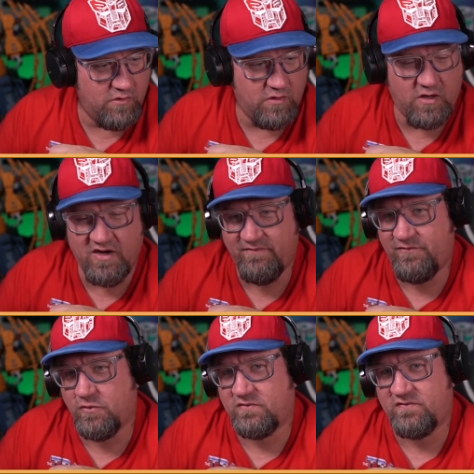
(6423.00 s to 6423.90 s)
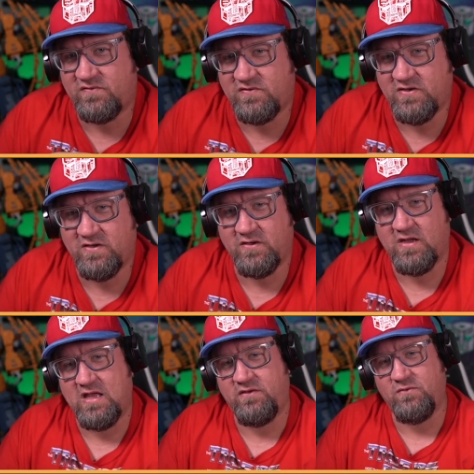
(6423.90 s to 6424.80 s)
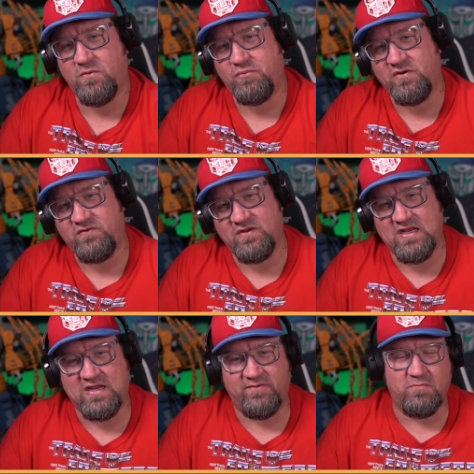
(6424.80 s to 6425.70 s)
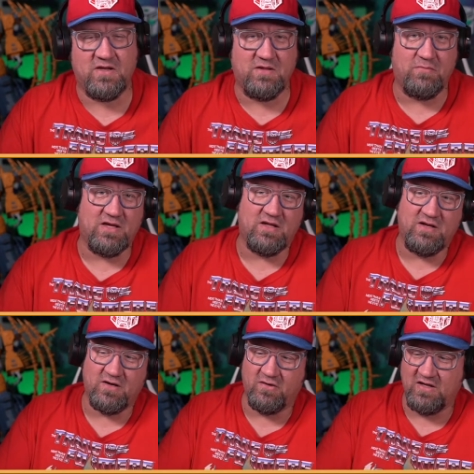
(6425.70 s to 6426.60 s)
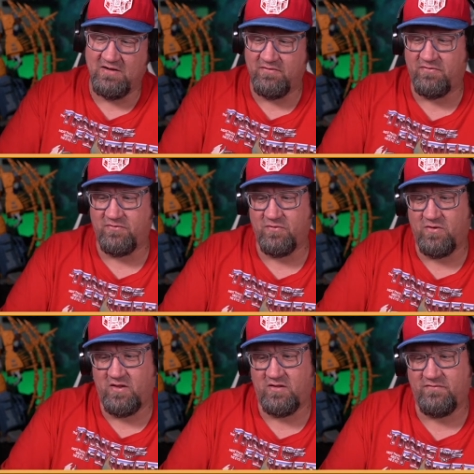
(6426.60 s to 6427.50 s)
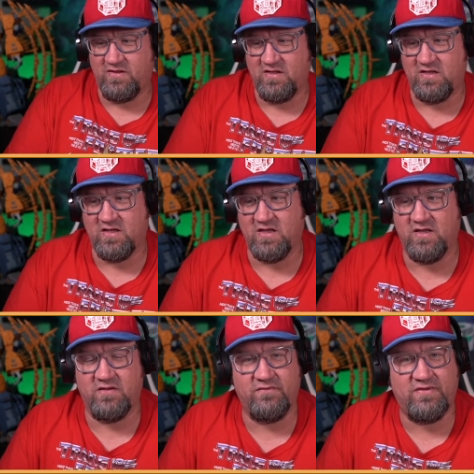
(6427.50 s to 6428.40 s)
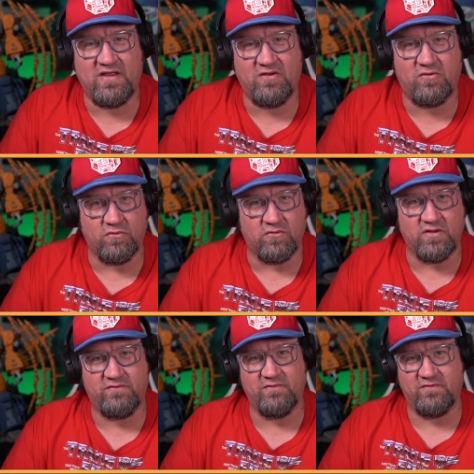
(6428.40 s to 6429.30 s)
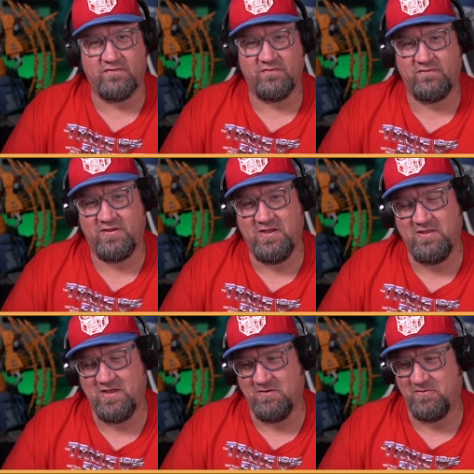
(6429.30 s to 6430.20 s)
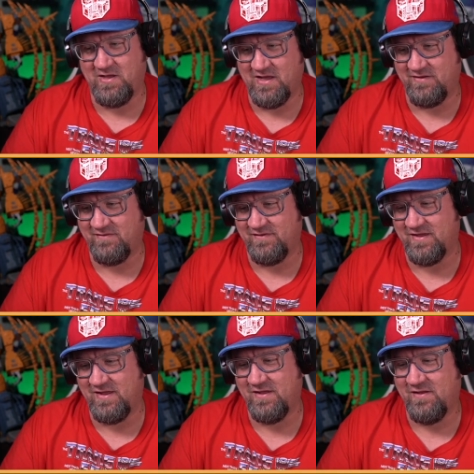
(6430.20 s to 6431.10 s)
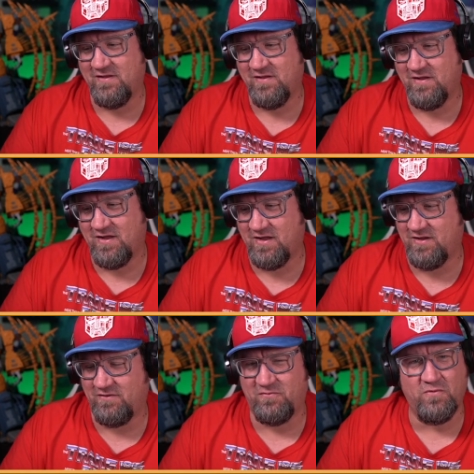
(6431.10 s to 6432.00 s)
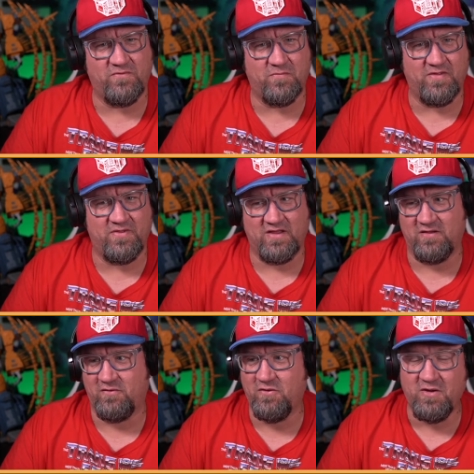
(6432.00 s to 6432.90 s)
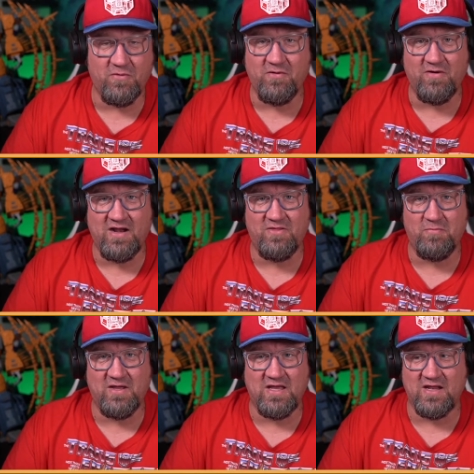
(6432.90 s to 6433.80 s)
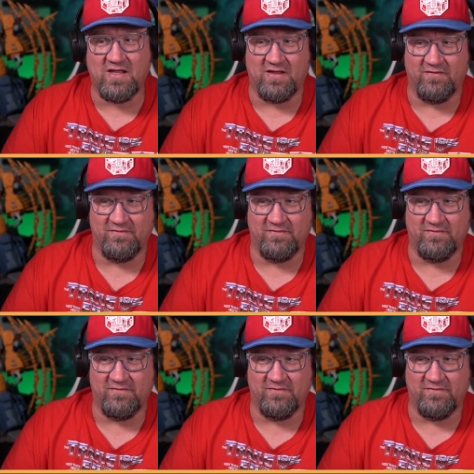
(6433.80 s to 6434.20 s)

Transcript: Alright folks, I do appreciate everybody being here even through all of the technical glitches that we had today. 2 of them I think, including one right at the beginning.